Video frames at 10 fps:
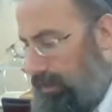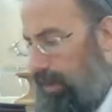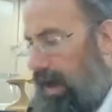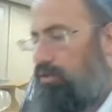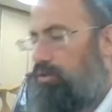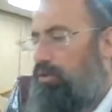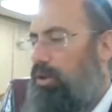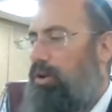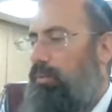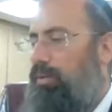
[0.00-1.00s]
how do you
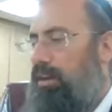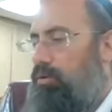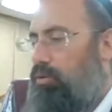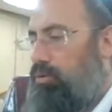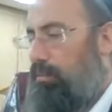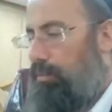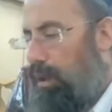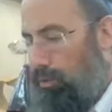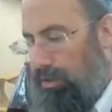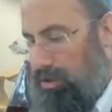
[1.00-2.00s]
know that you
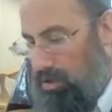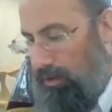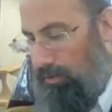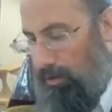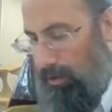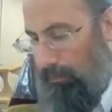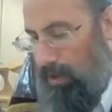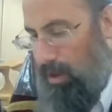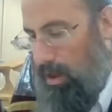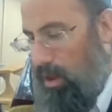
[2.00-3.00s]
blow the shofar
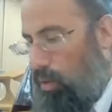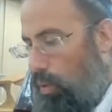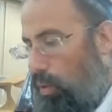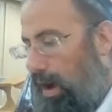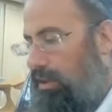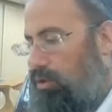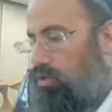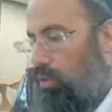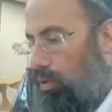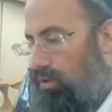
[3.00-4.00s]
when you
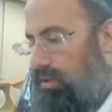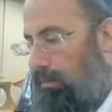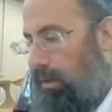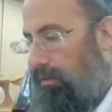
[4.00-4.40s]
draw water? And